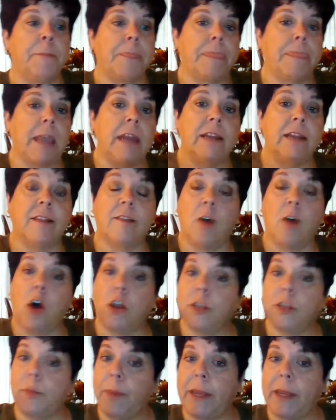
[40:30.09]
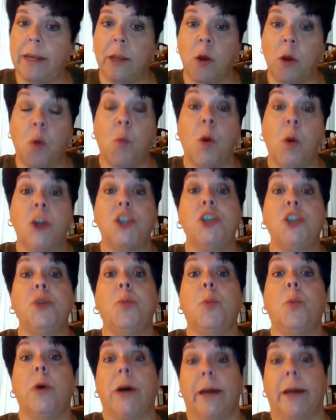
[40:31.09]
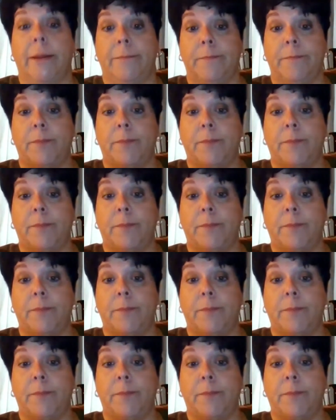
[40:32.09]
And it's all depending on what you want.